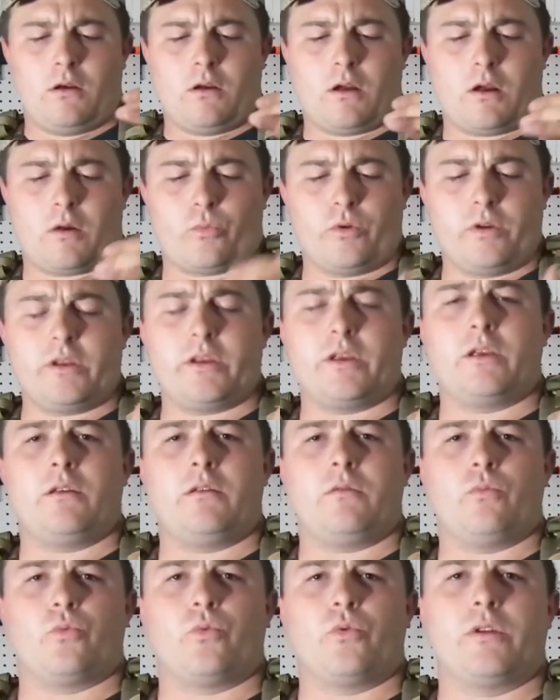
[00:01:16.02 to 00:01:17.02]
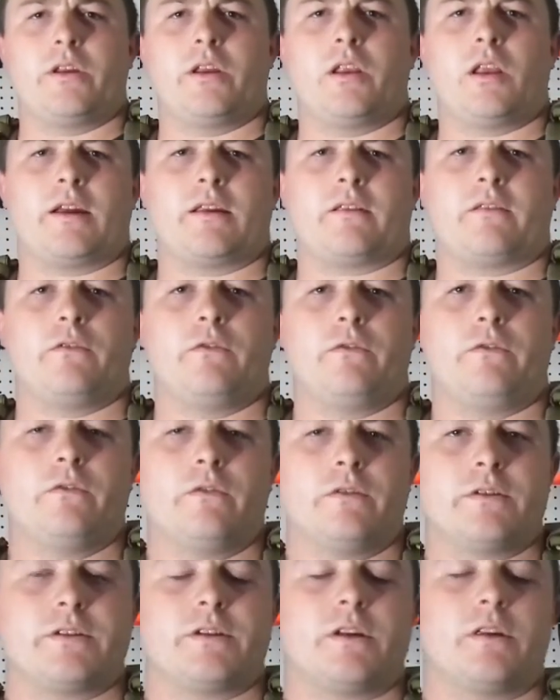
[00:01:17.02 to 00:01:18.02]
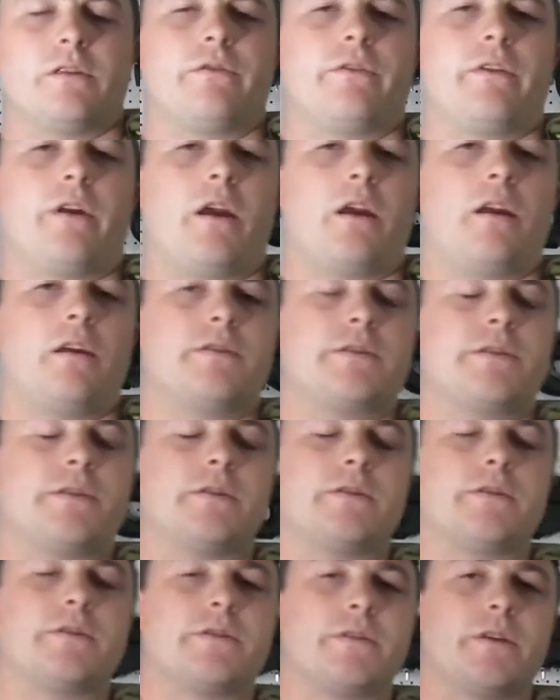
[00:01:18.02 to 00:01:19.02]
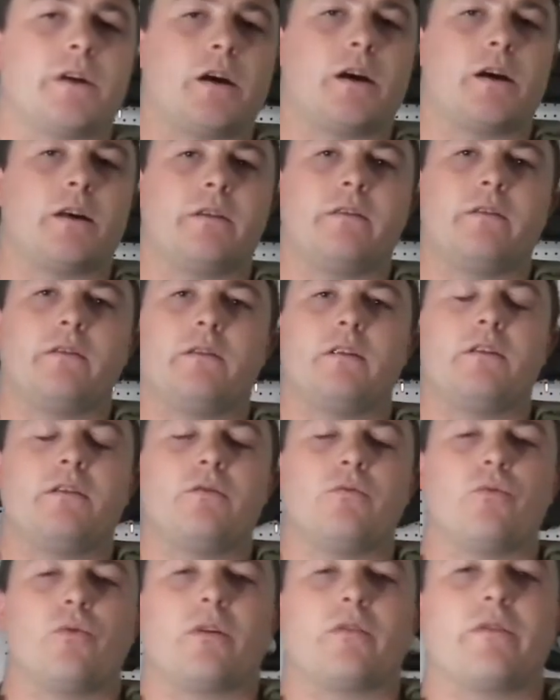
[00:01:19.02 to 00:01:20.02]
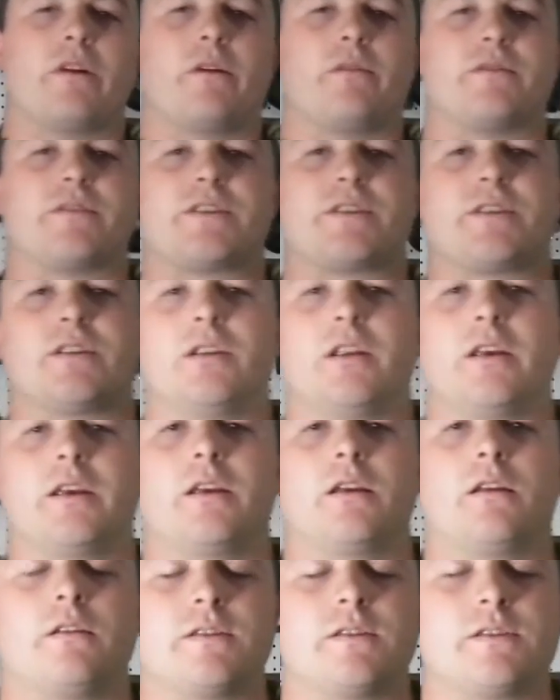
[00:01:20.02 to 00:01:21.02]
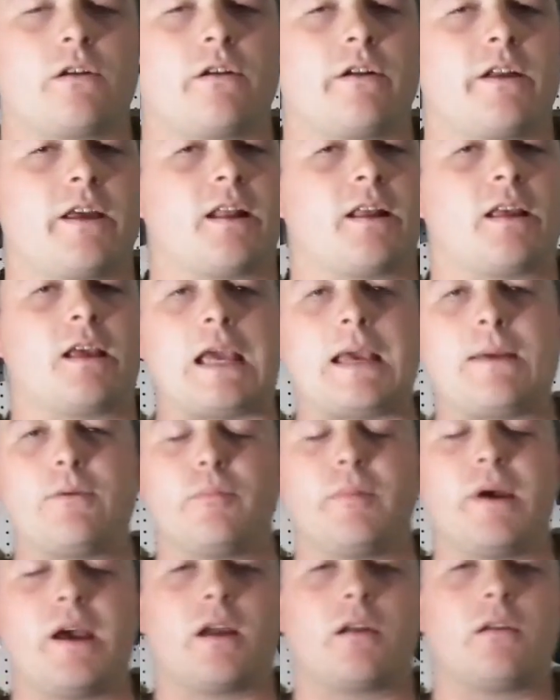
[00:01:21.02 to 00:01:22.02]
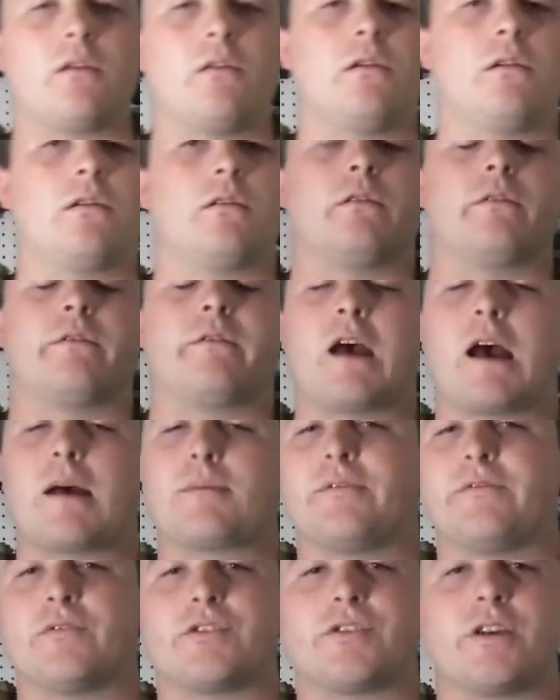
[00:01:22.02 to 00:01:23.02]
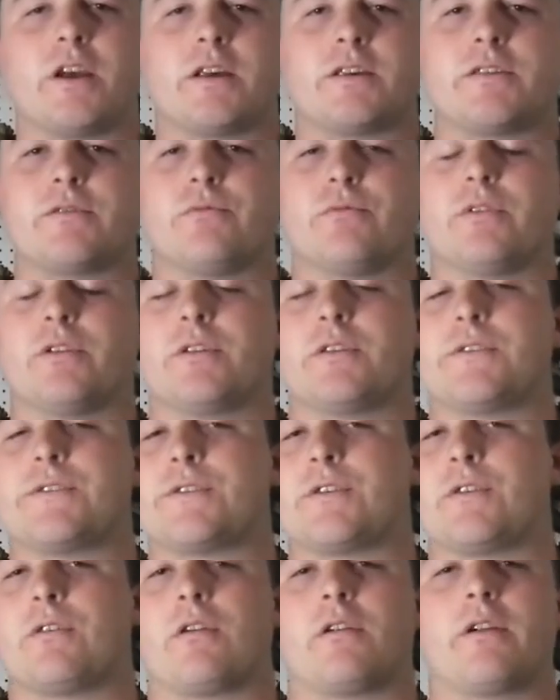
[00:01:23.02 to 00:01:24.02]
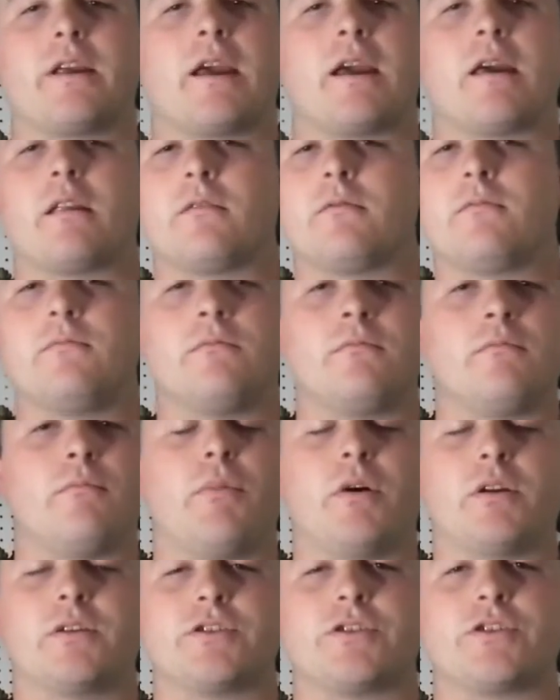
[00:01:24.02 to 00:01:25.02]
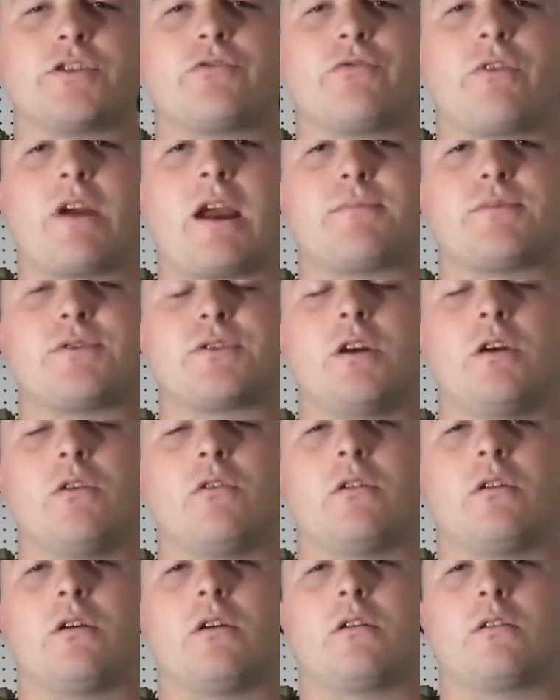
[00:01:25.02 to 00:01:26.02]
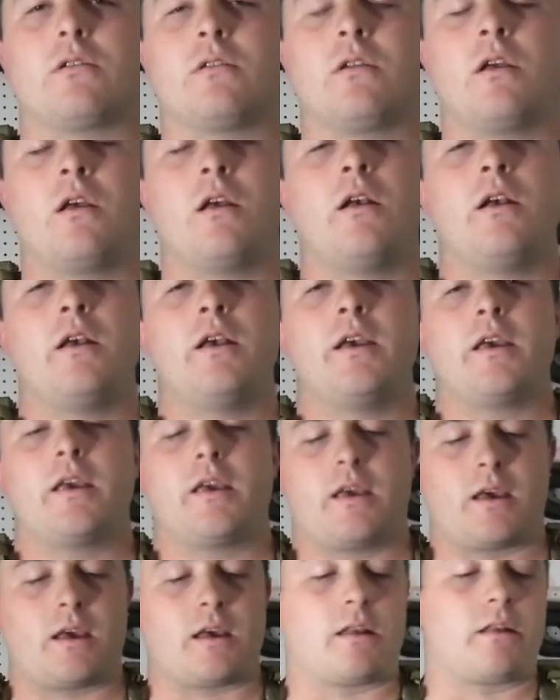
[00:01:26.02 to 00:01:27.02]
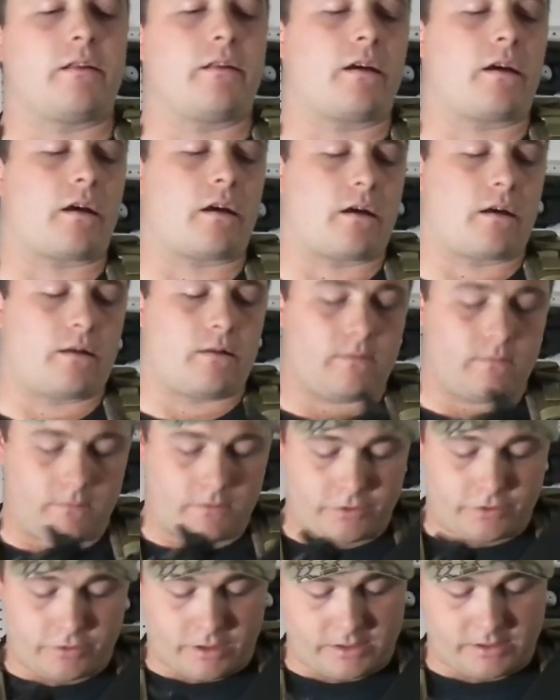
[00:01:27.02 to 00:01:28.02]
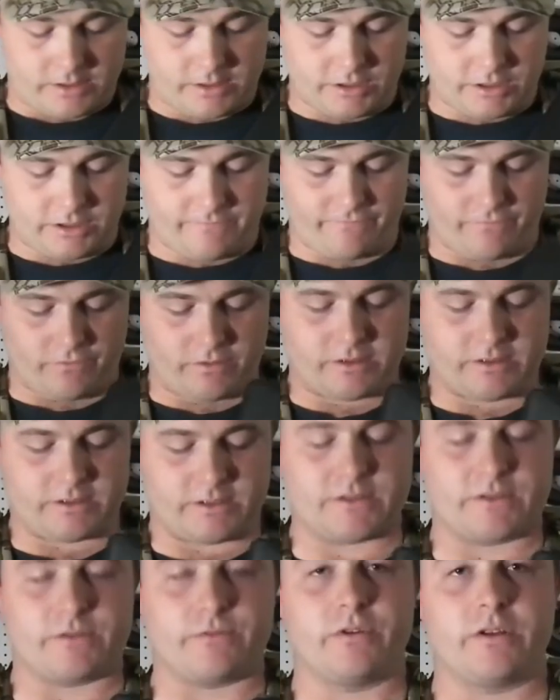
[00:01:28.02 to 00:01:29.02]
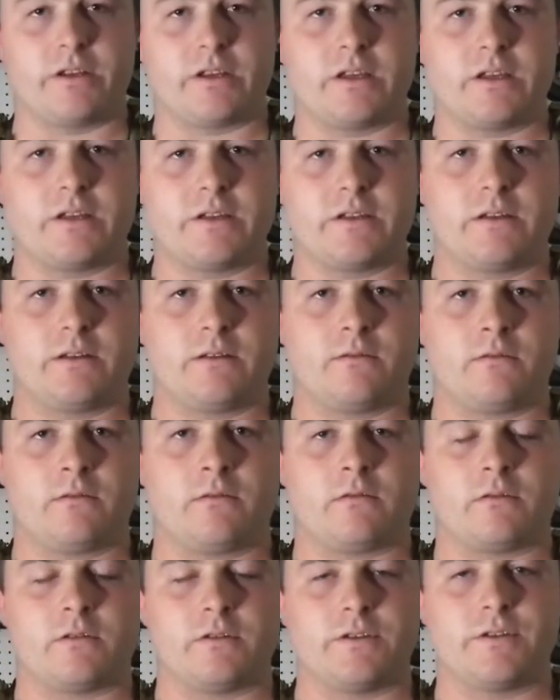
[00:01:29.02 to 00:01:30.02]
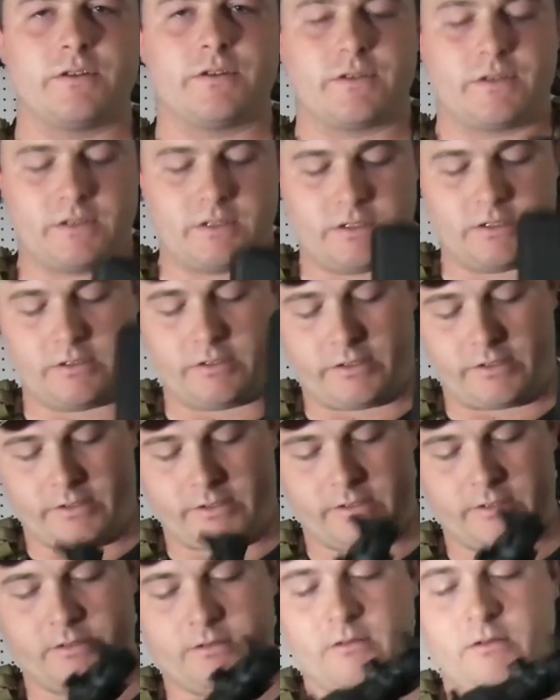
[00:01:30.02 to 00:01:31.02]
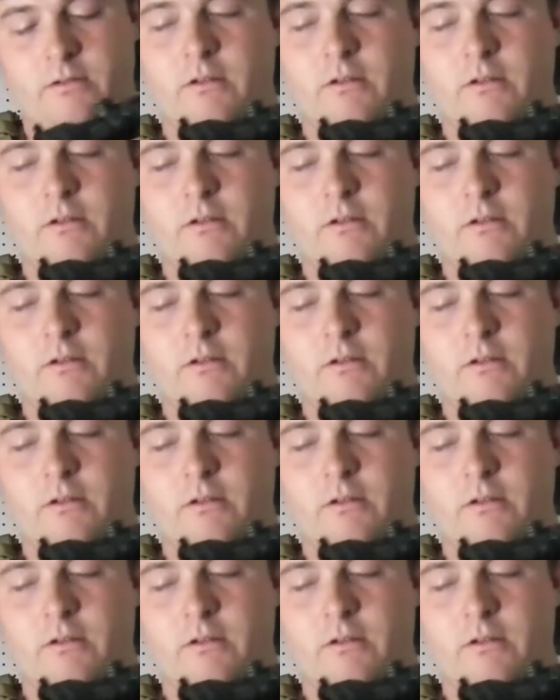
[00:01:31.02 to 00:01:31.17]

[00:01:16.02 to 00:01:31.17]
I really, really liked using this the other day since uh, I didn't need to run around with a sling because I already had a CamelBak on on top of the chest rig, so I already had a bunch of straps going on. And uh, the transition for this is really easy. As you can see, you just